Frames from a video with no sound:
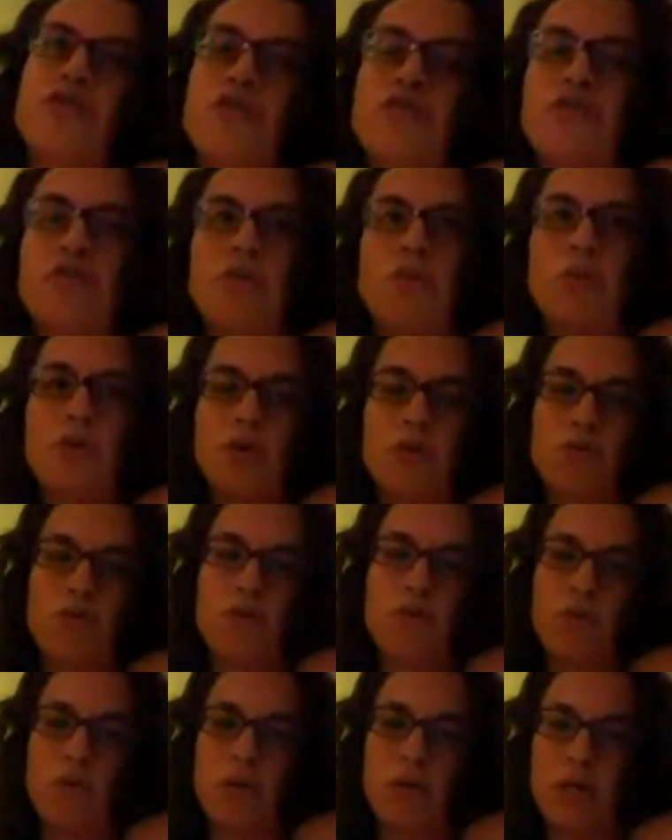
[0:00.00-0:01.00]
also used to
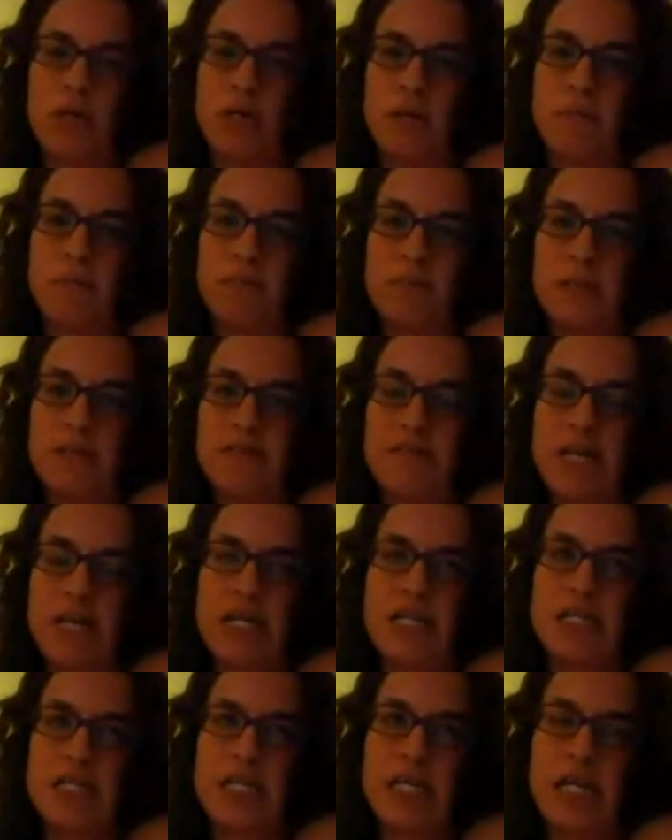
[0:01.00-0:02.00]
work for
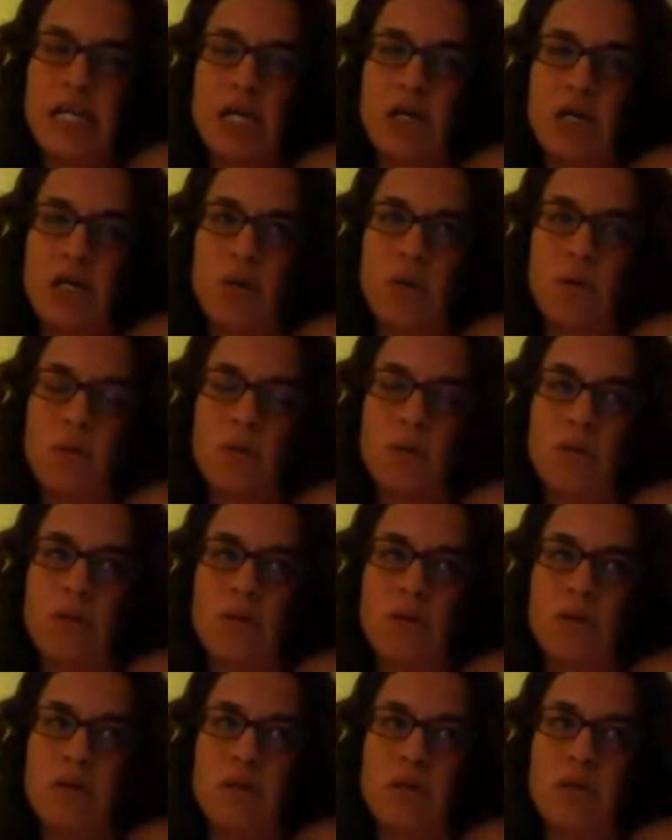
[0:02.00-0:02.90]
San Diego